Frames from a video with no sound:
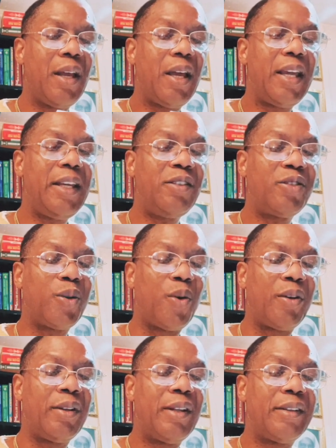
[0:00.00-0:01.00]
He
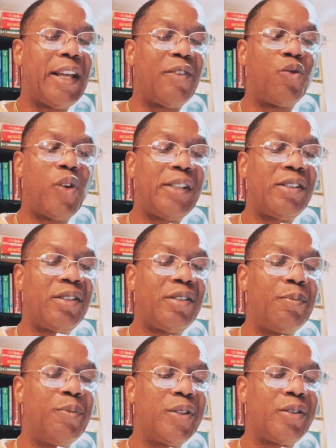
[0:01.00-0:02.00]
taught that
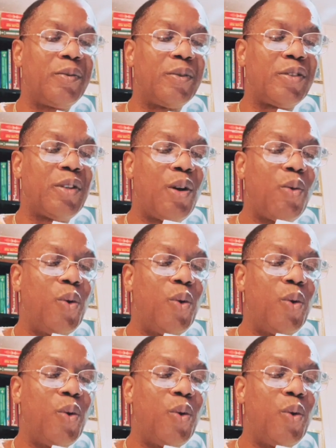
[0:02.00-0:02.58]
registered Muslims